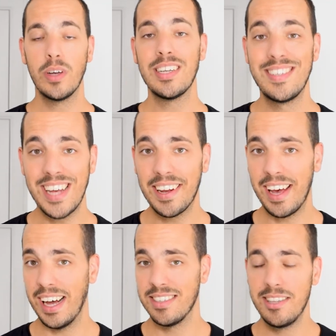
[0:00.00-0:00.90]
as I said
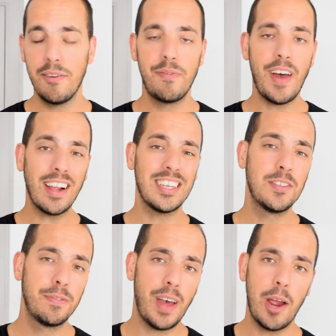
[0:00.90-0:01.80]
guys, the effect is
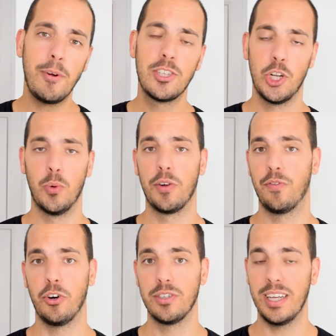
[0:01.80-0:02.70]
very slow at
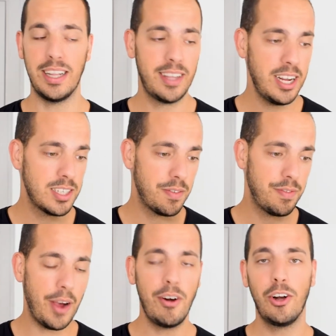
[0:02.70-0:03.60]
first. It takes a
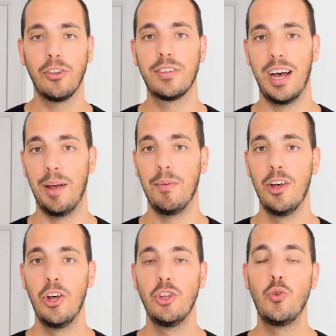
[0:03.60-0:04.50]
very long time
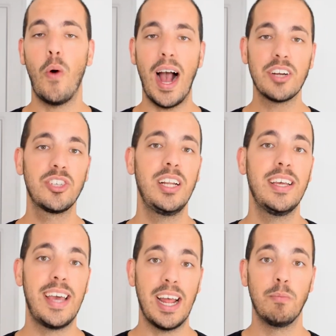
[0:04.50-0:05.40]
to actually
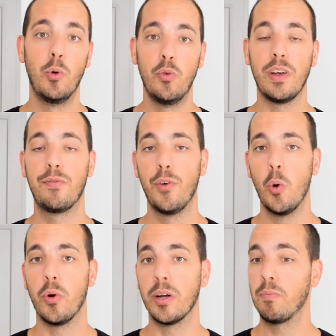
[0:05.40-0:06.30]
get moving
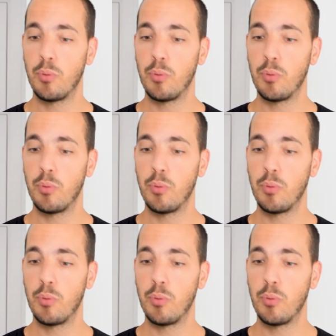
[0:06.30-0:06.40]
forward,